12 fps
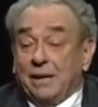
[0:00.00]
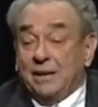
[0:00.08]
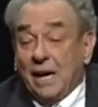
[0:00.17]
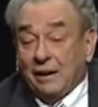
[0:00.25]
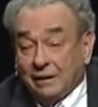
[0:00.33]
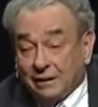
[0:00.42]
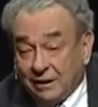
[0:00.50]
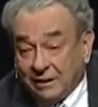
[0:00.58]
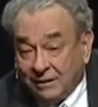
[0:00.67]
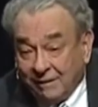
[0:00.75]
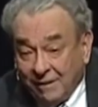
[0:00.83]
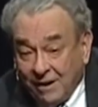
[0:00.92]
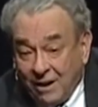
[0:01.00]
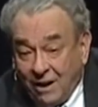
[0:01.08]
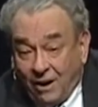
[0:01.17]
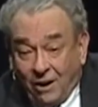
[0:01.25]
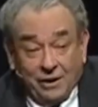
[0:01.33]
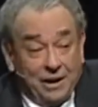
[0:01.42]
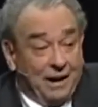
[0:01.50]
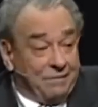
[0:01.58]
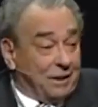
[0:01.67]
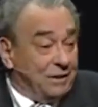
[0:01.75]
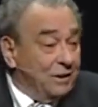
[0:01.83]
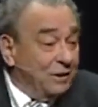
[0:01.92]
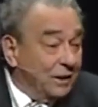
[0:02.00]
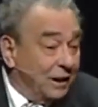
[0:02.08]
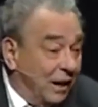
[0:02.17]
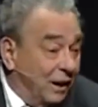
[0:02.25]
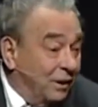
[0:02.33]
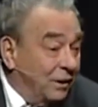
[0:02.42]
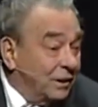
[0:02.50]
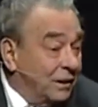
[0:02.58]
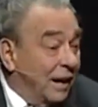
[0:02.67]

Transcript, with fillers: by death. All you have to do to go